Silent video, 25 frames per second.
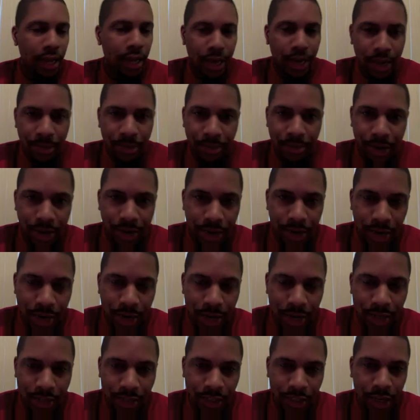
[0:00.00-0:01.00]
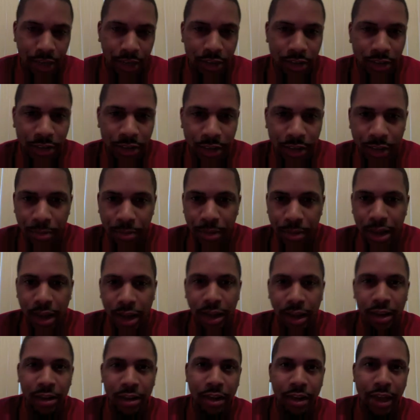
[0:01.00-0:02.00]
I'm here today to talk to you about
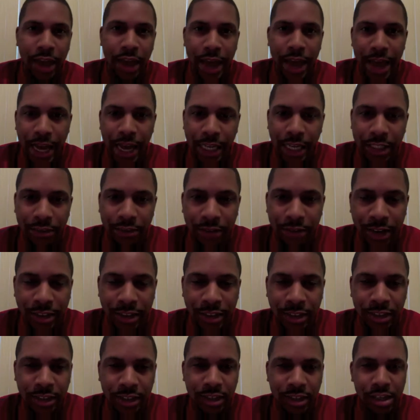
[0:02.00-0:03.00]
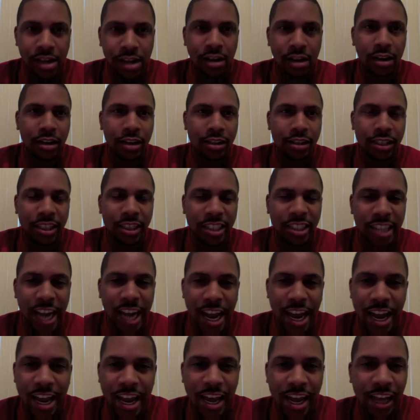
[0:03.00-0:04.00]
a little cash register called
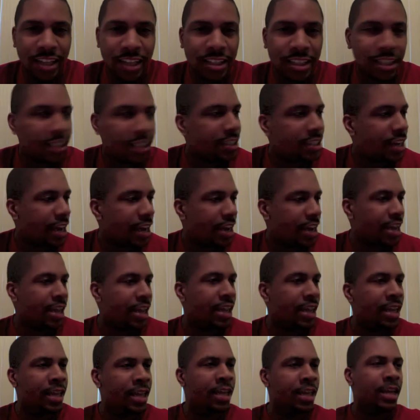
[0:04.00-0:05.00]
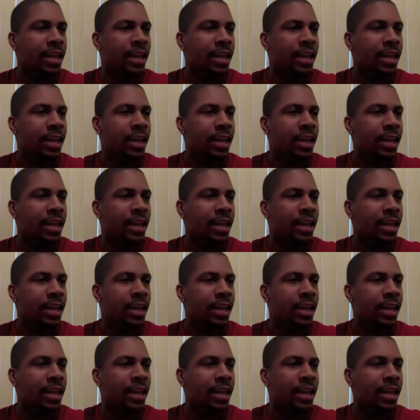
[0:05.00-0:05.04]
Cha-Ching, Cha-Ching.